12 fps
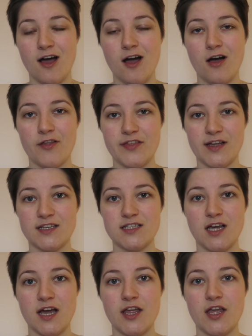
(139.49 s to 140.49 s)
are things
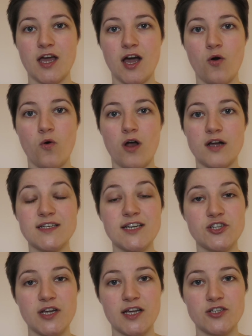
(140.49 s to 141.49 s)
like all our
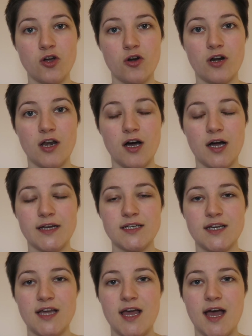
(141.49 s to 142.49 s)
teaching has gone online,